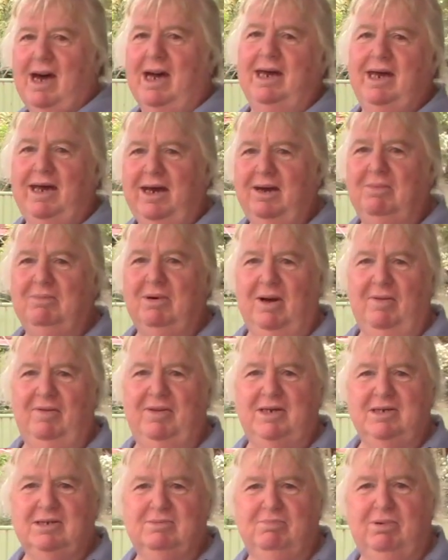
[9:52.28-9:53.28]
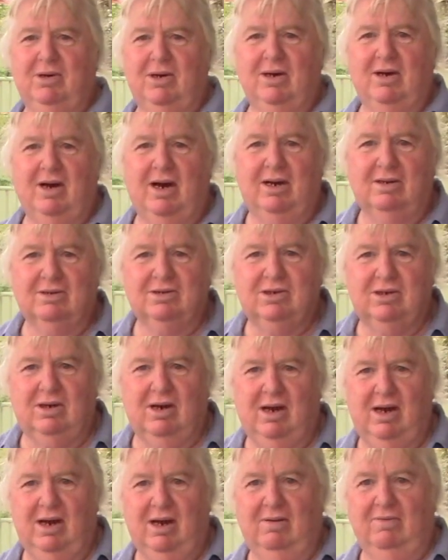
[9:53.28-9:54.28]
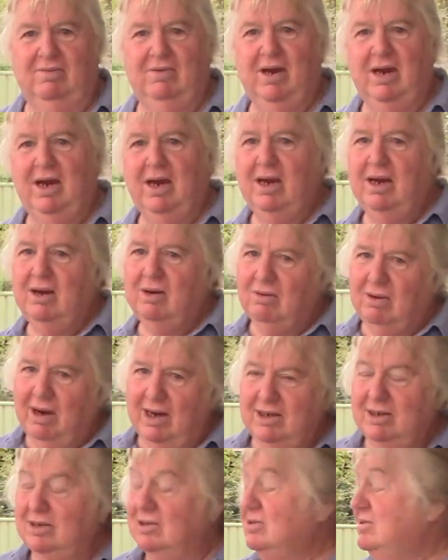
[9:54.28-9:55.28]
mayhem on this poor old Triumph. When